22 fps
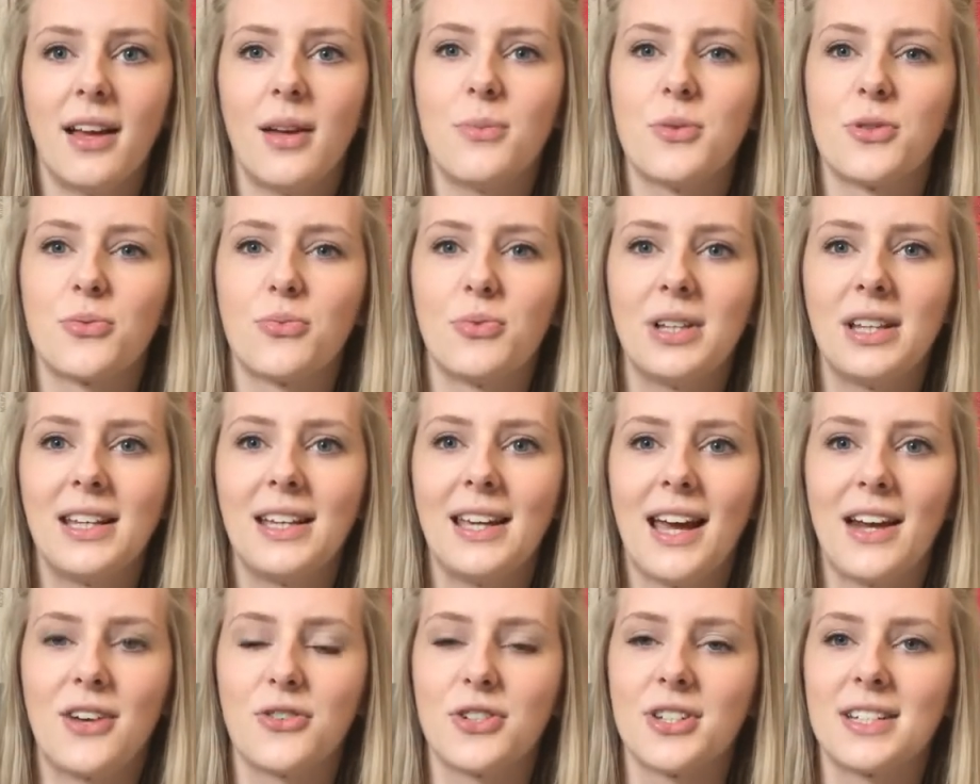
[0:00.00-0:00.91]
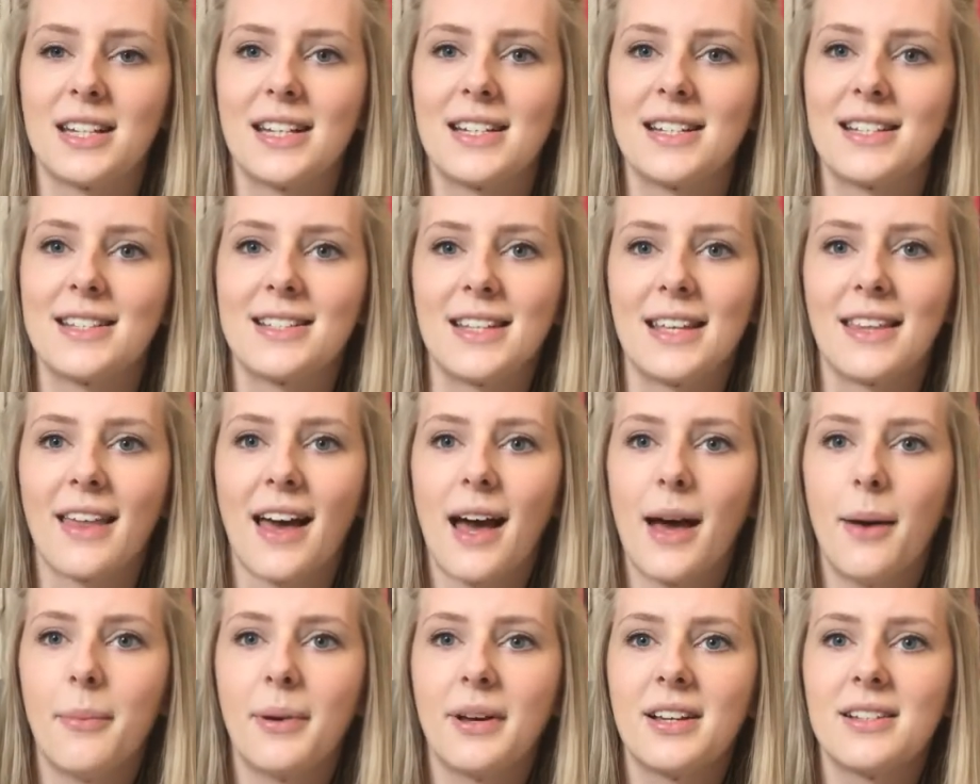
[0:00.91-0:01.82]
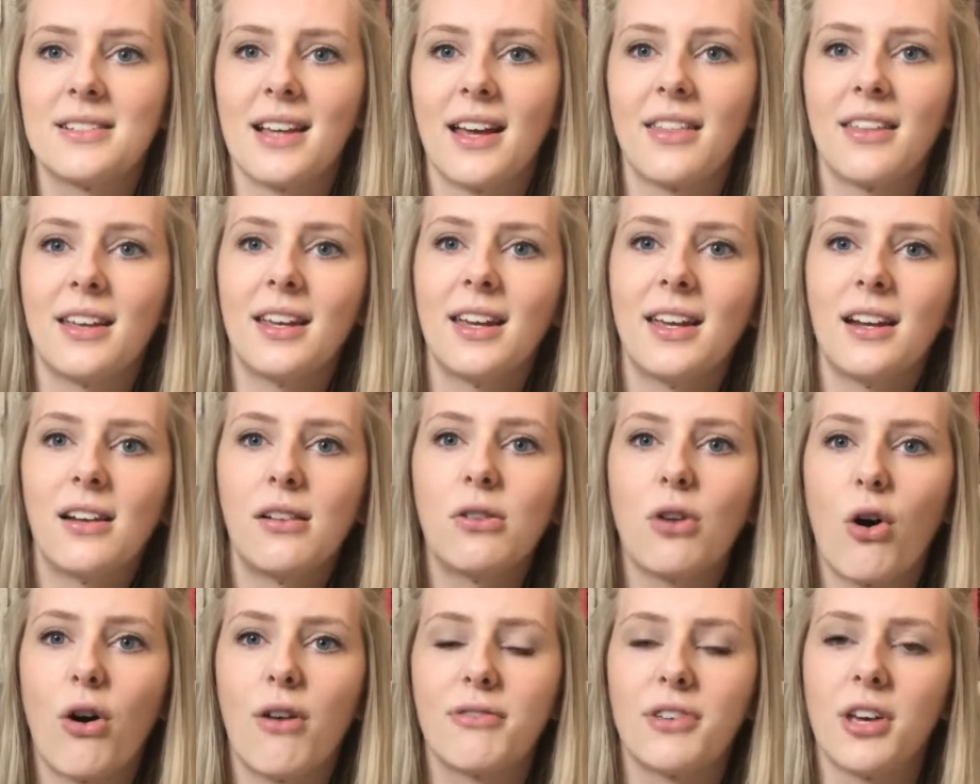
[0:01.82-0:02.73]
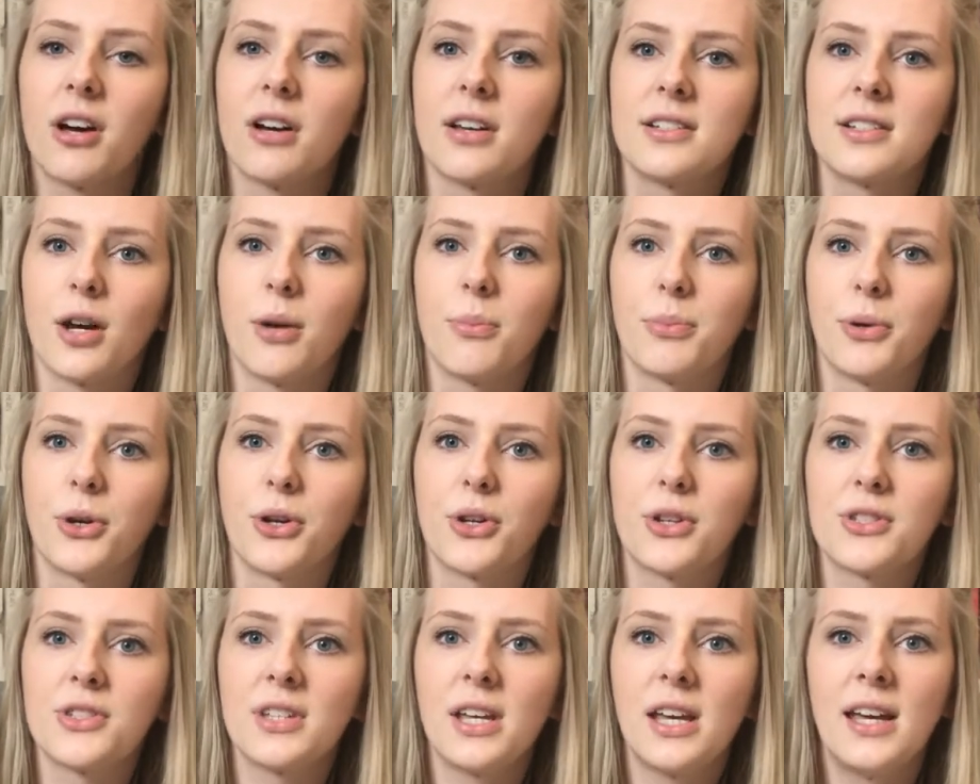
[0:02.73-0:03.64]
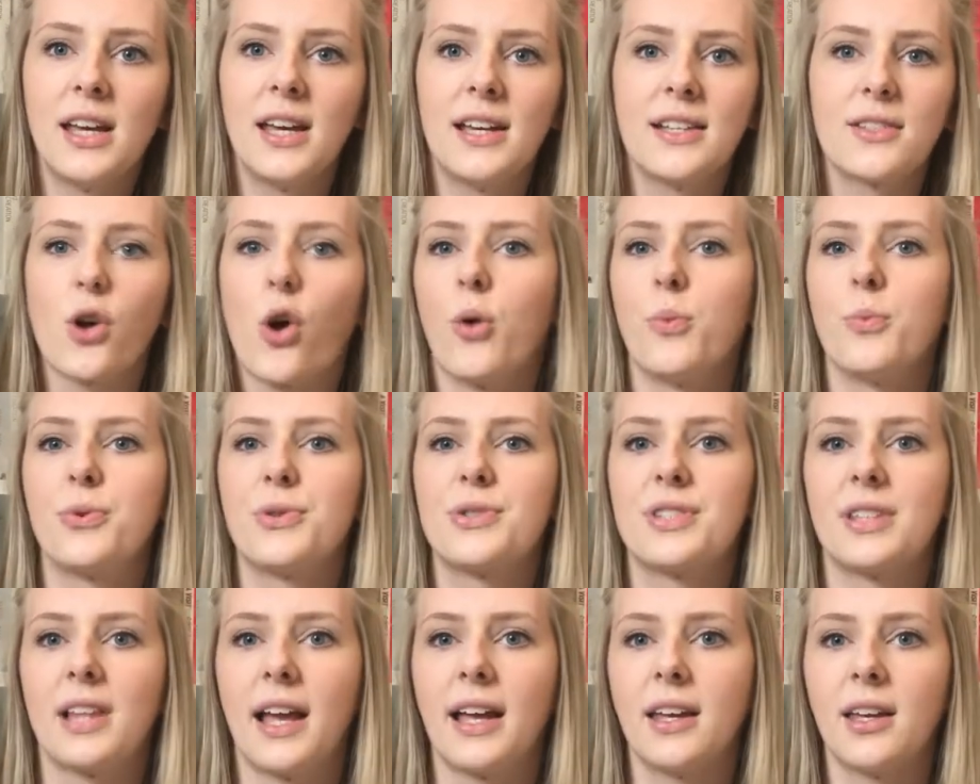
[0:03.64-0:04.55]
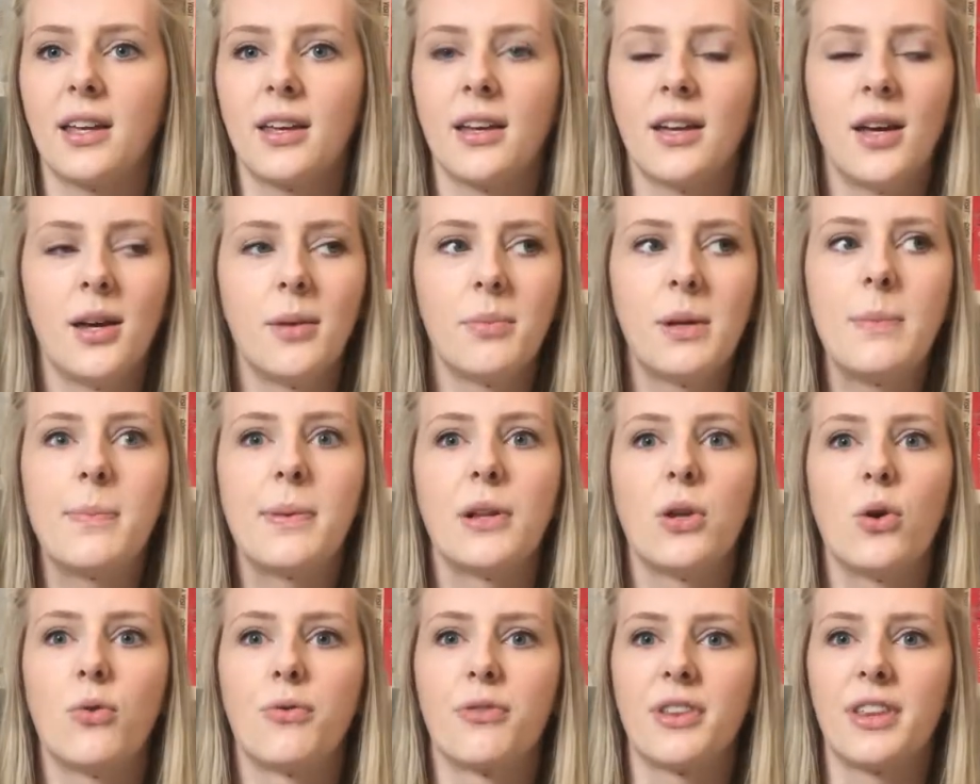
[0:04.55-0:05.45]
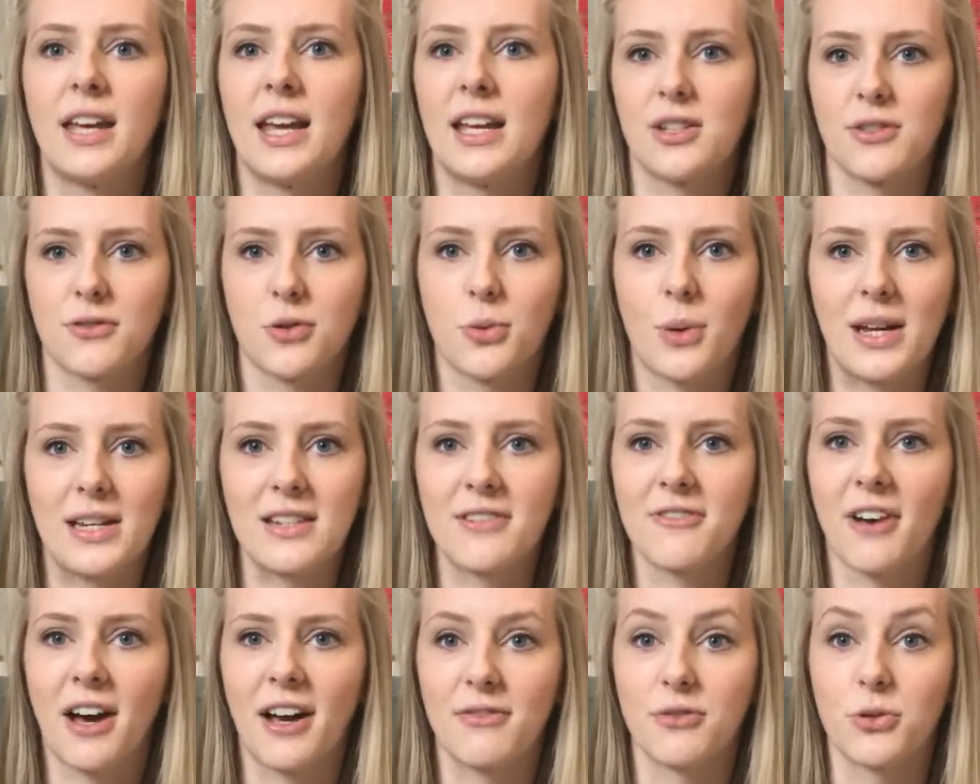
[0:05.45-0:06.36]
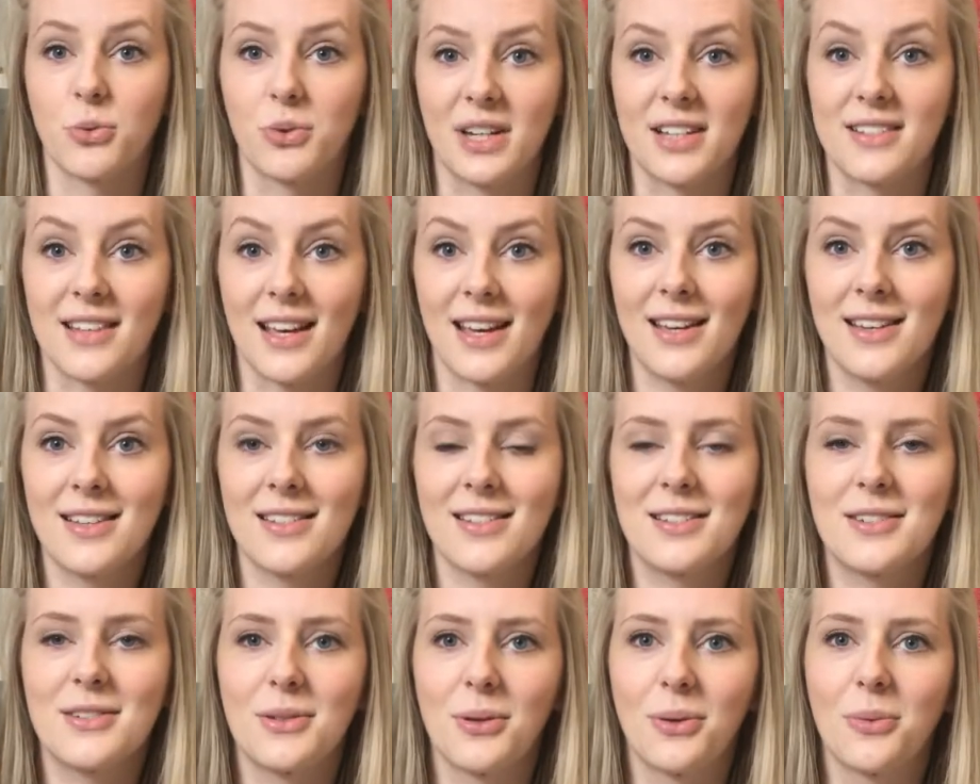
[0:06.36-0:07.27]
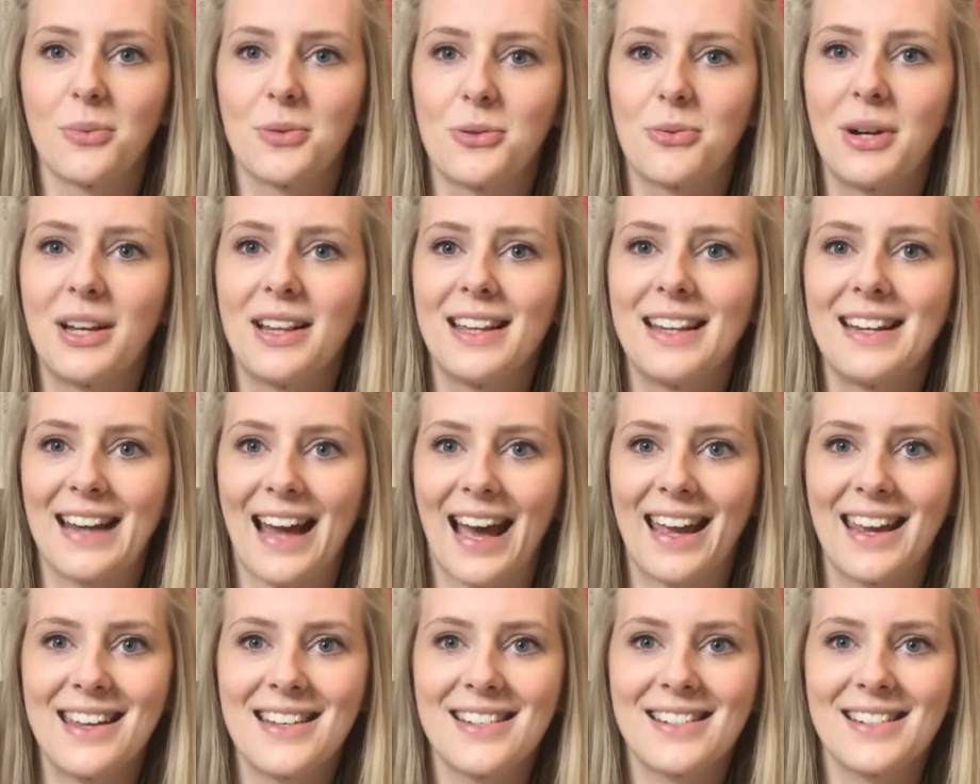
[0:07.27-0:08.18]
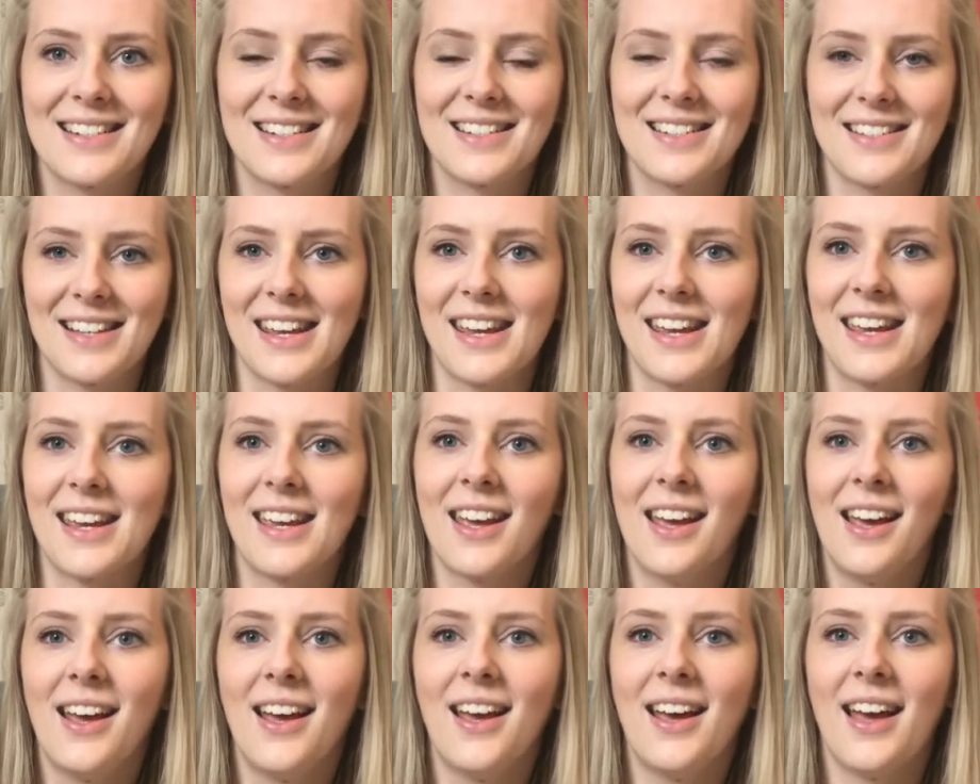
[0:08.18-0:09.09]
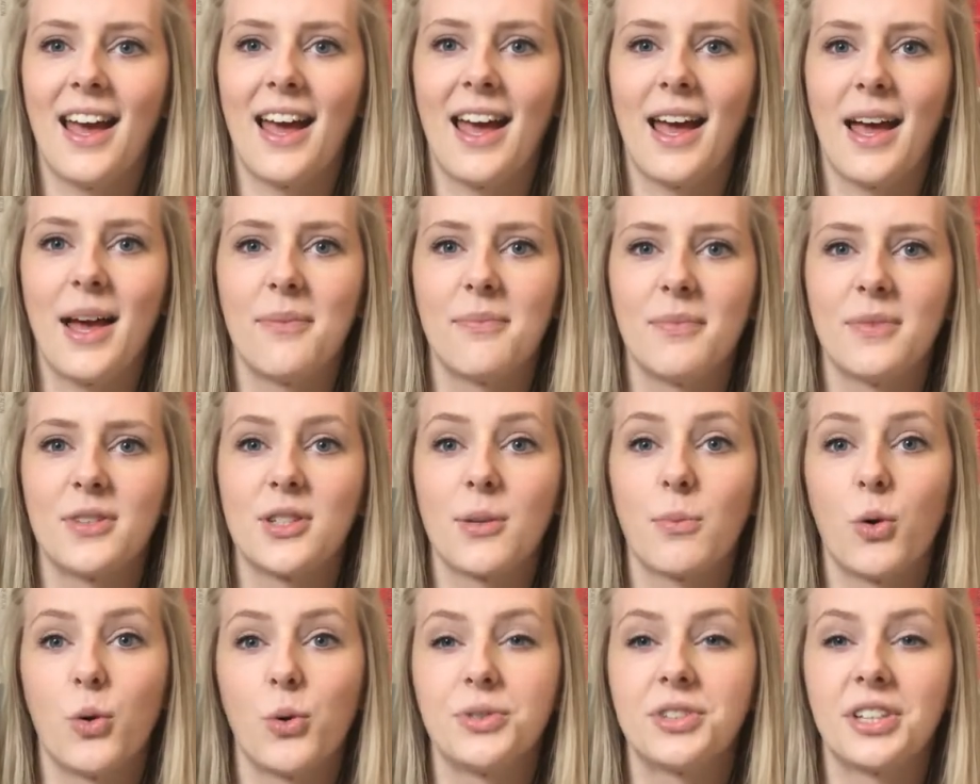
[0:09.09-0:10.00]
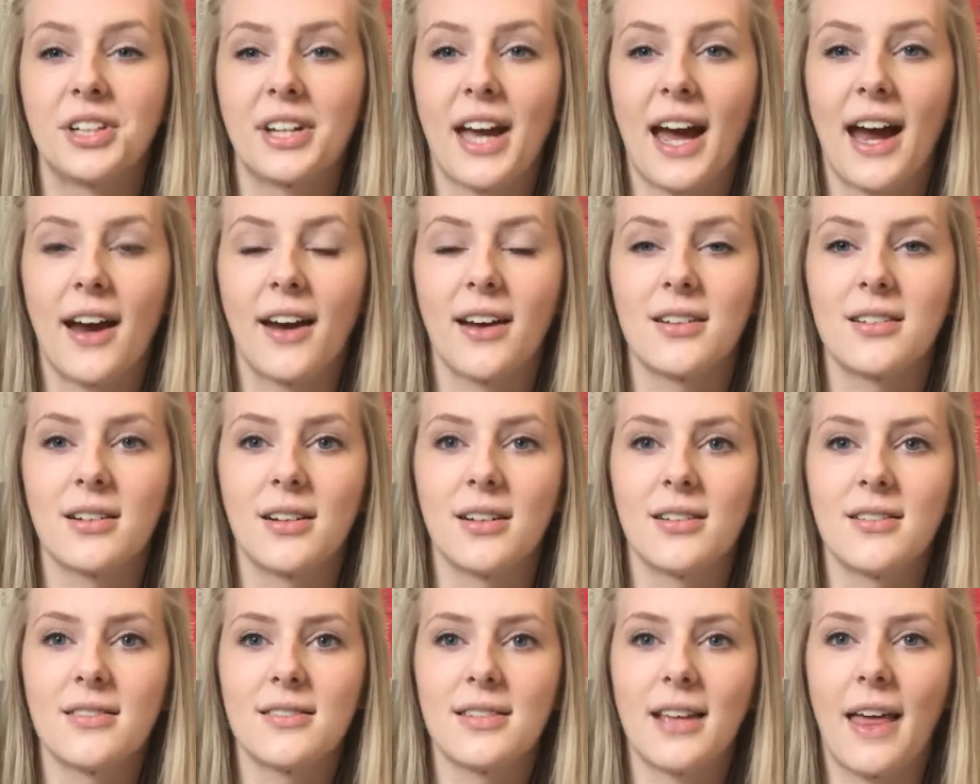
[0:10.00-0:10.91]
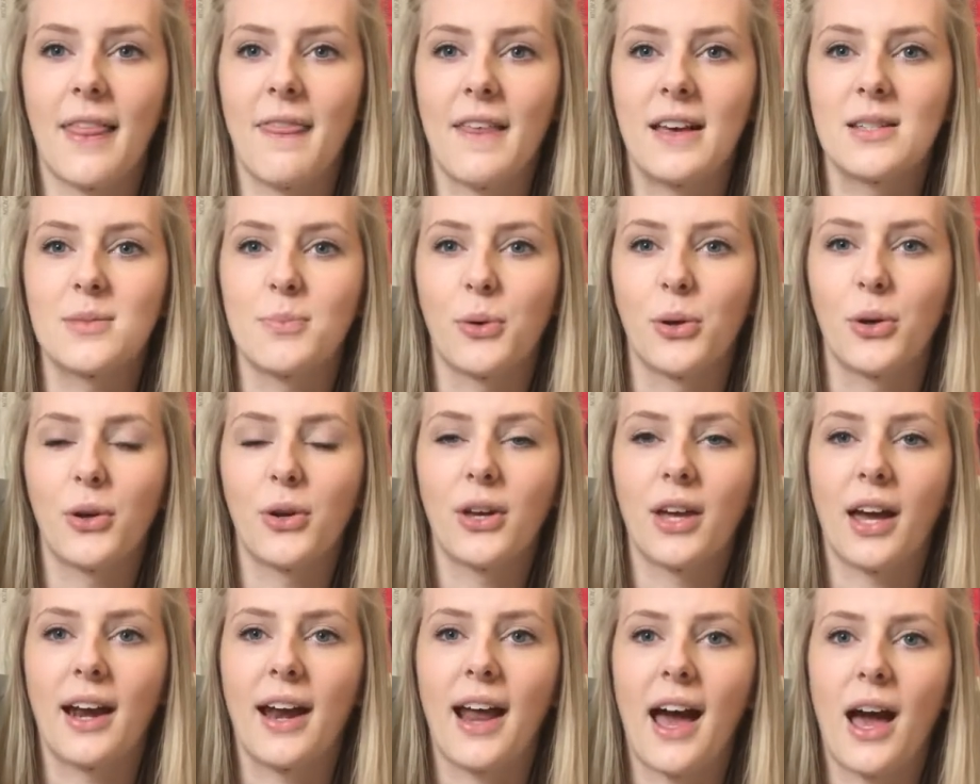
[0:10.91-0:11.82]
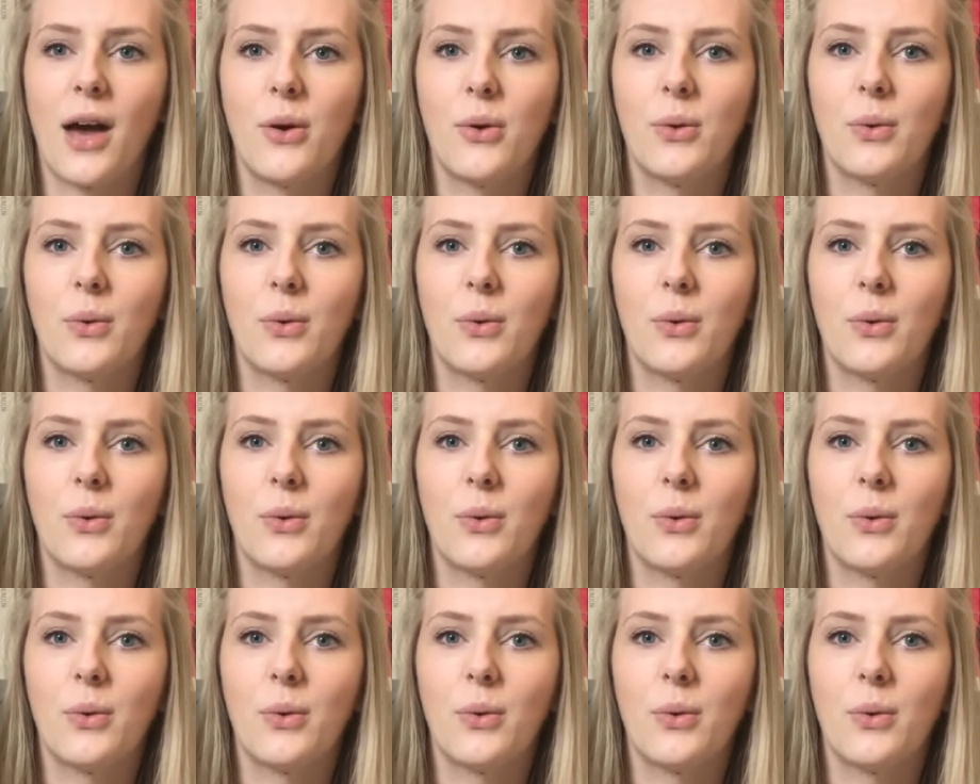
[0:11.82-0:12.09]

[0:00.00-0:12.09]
It was really interesting to see that, because I think in a lot of young adult books, it's almost like people over the age of 25 don't exist. So it was really nice to see some older characters in this book and how